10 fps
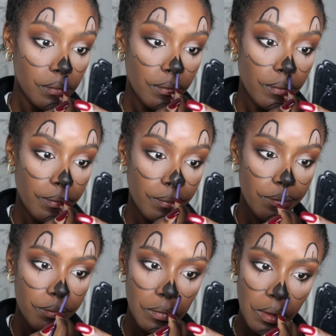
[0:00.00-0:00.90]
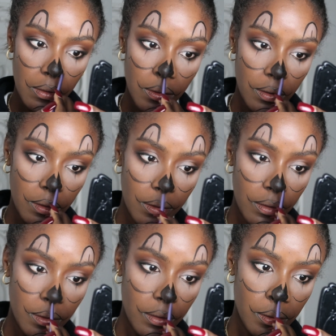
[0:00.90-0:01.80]
And I was going to leave it just to the
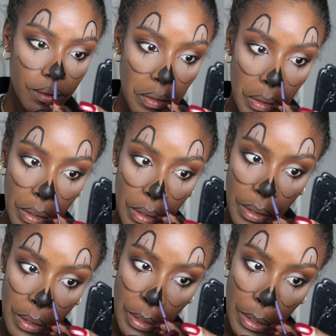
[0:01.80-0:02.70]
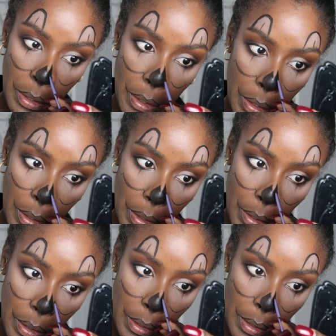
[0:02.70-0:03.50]
tip of my nose, but I decided to